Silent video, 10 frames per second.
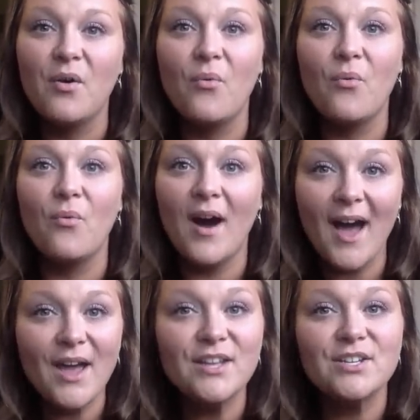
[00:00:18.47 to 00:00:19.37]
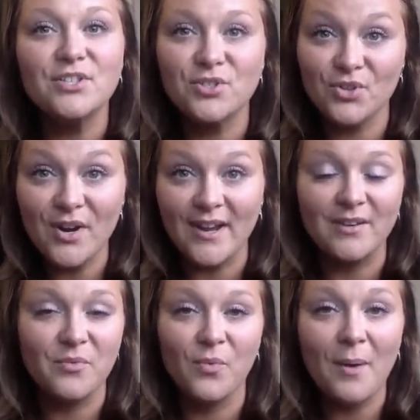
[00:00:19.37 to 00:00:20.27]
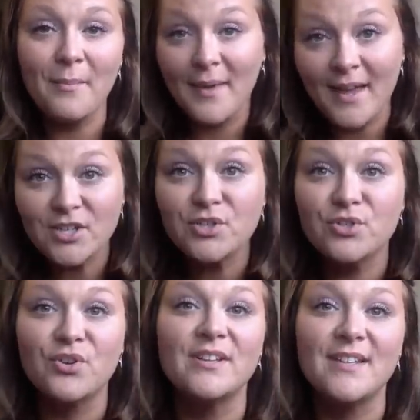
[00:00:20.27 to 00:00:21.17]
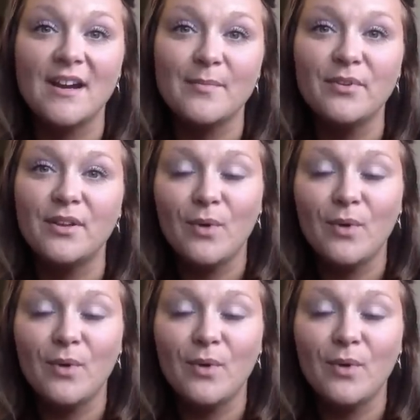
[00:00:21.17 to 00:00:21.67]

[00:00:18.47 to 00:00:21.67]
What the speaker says: why did you join? What made you join Tyra Beauty?